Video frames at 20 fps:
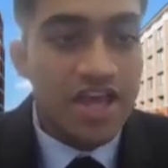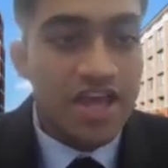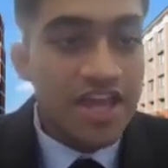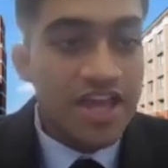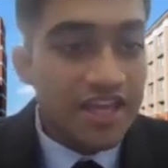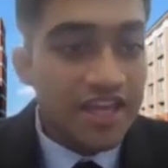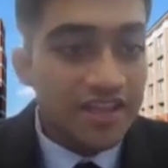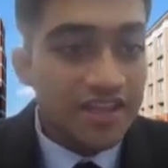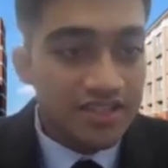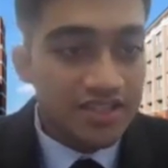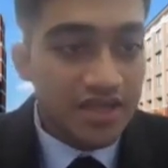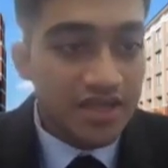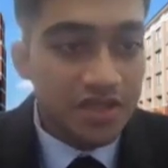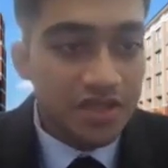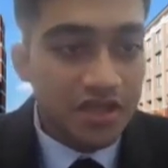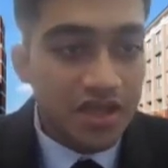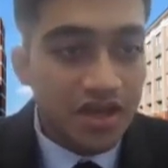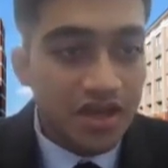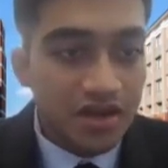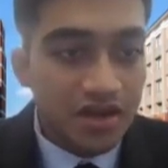In the
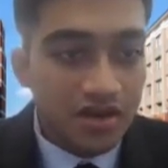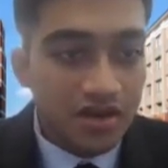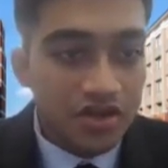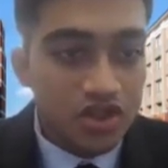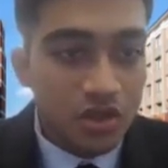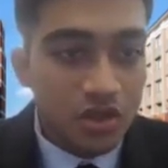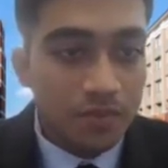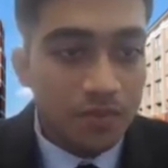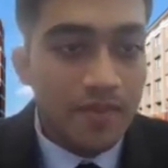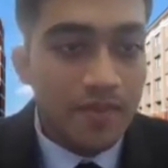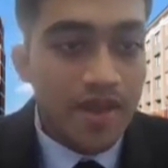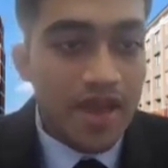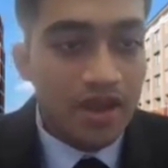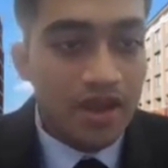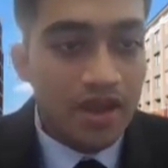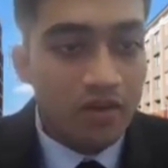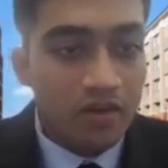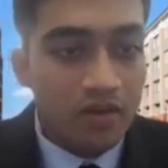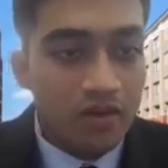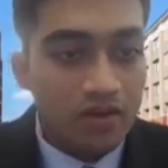subsequent year, ShopUp
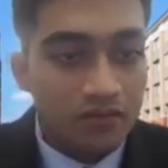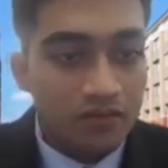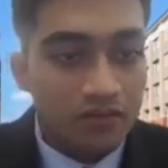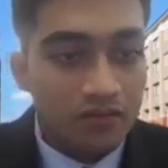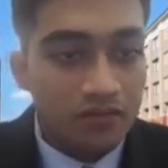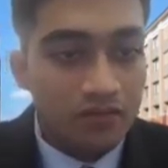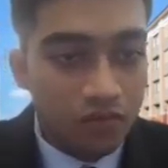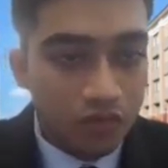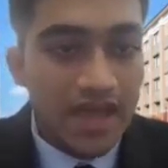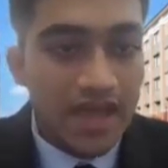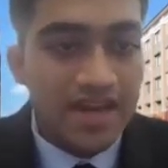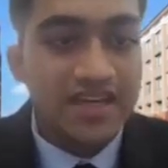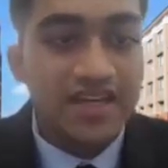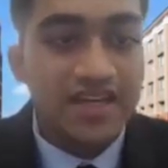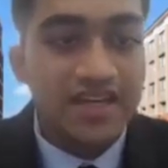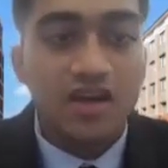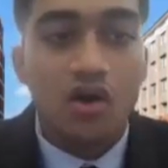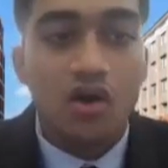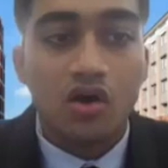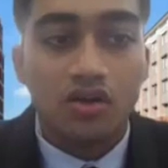acquired Vunik, an
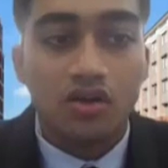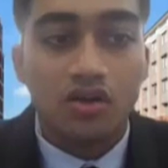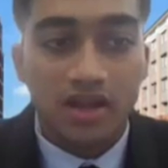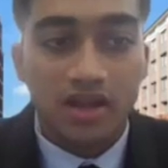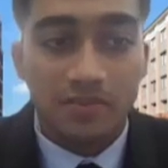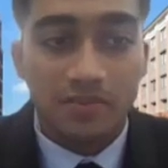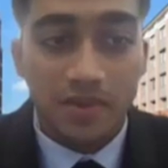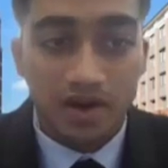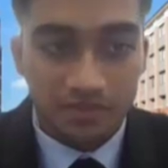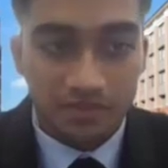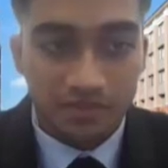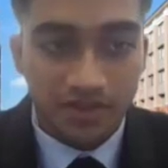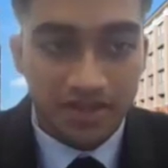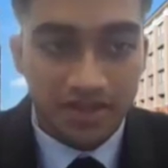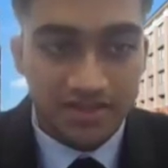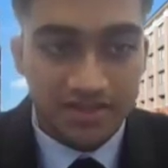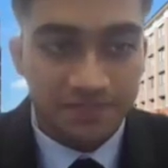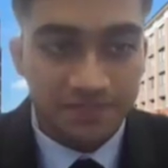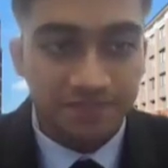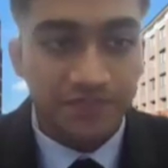Indian online
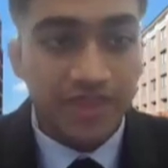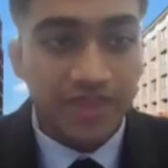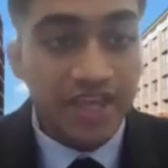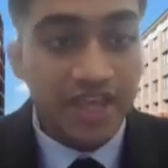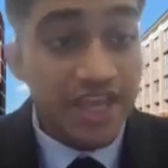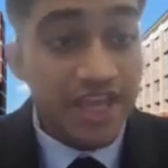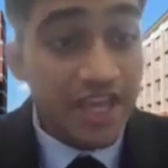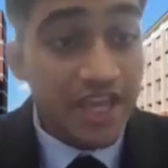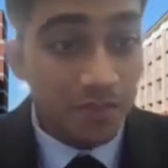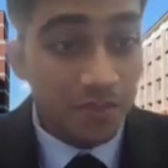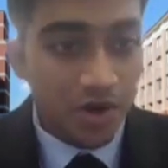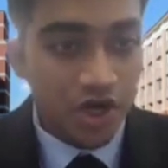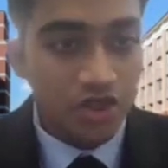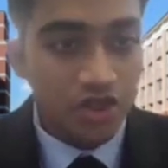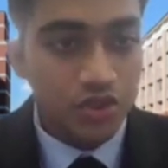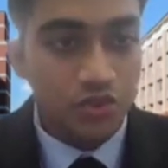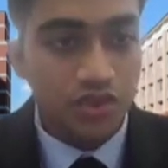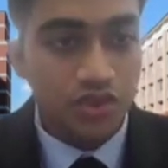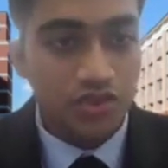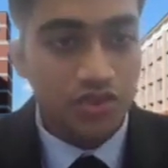marketplace. In
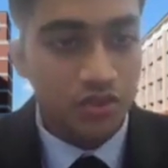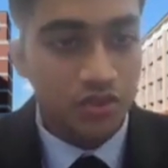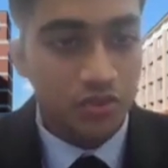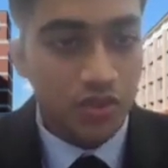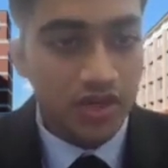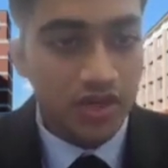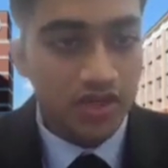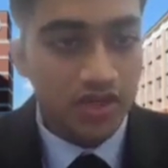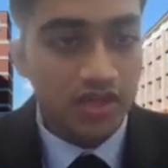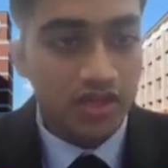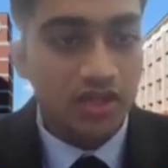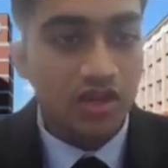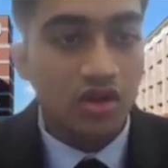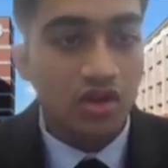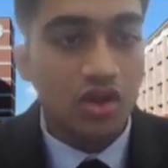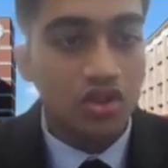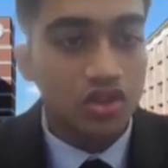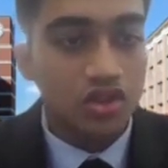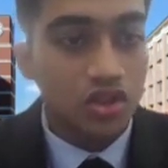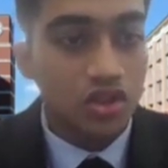March 2020, the
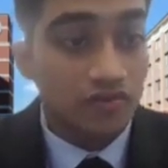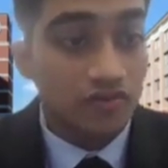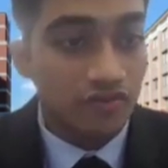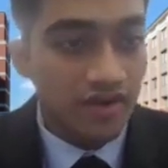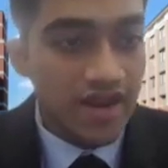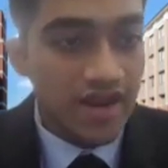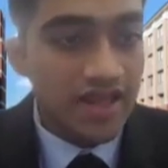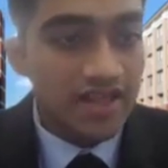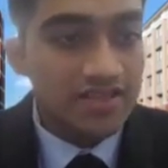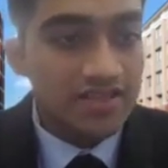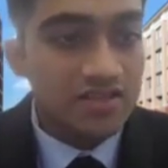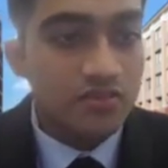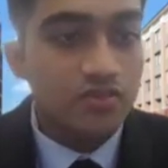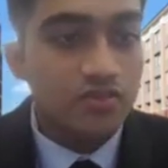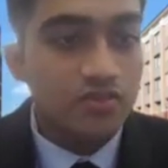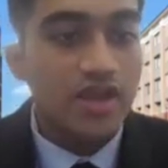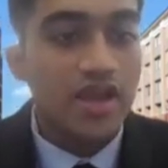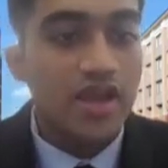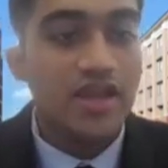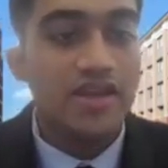launch of Redex
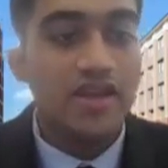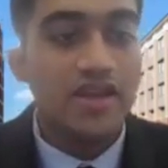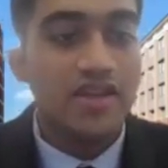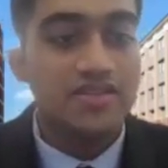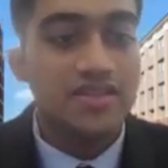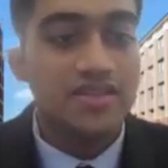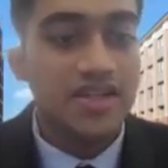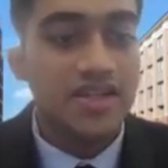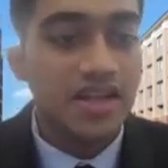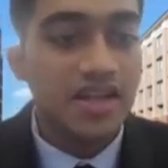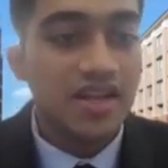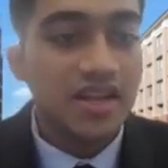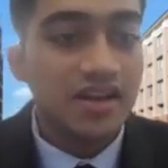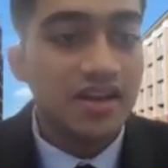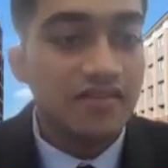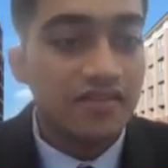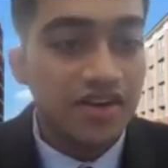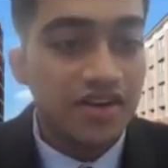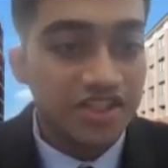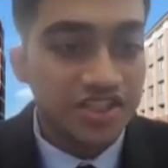created a steady
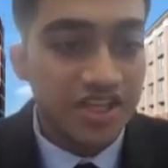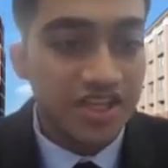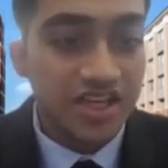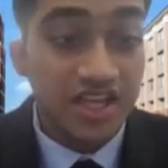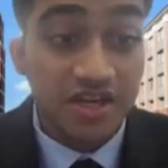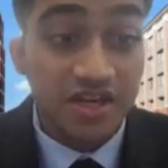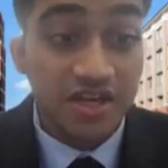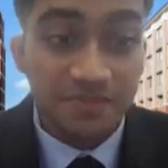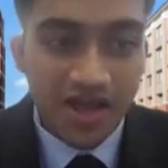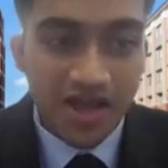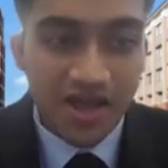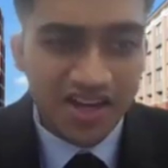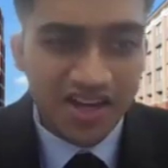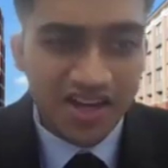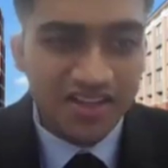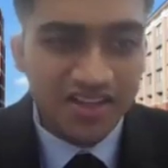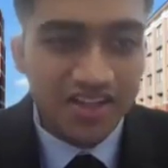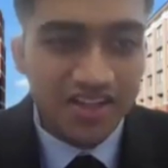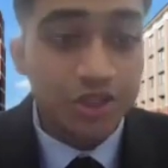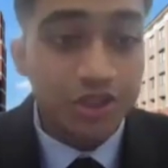delivery chain in
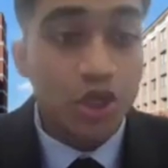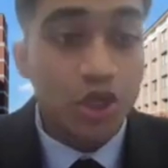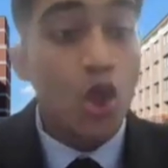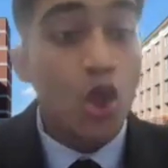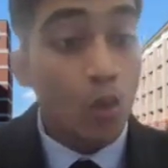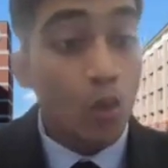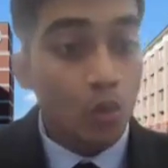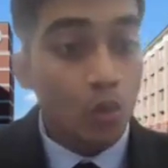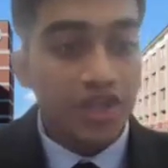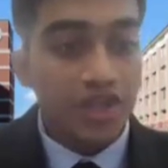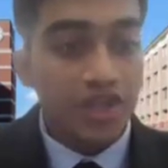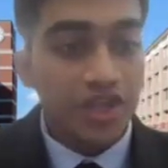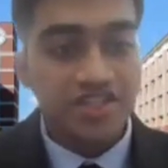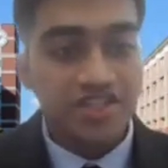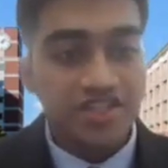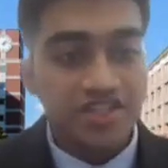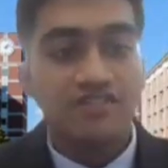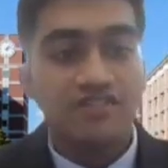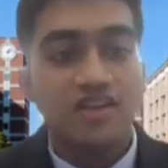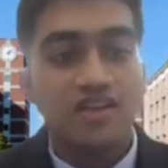Bangladesh, which
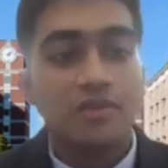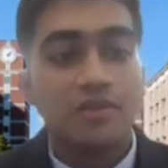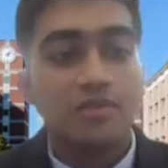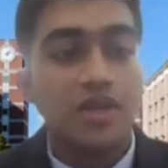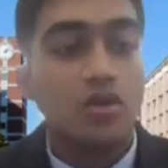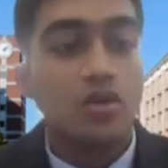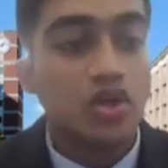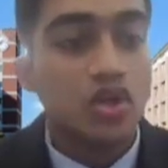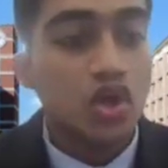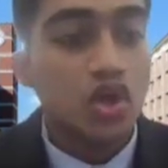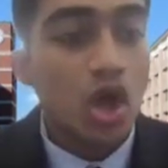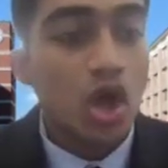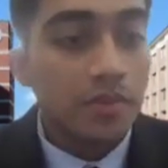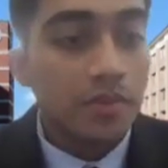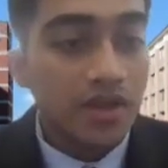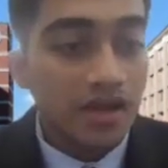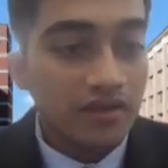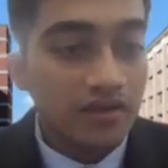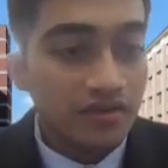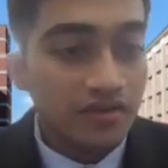developed into the top
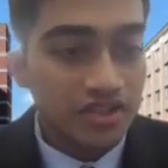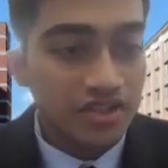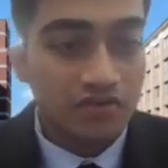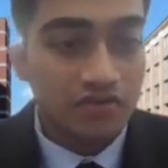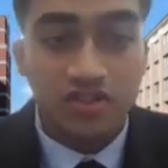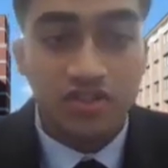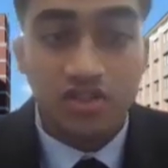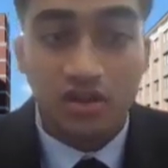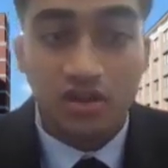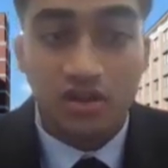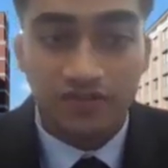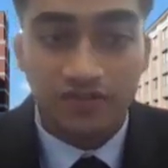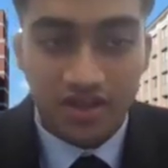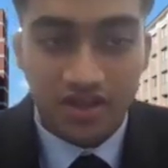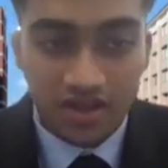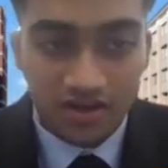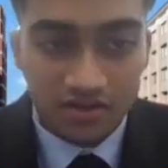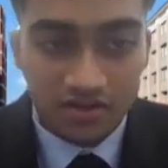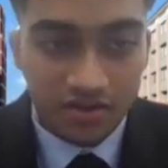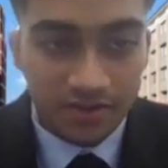delivery service of the
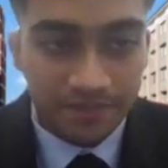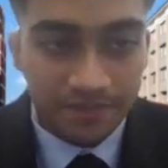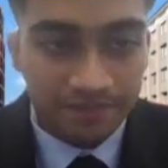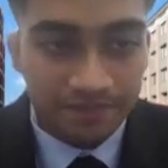country.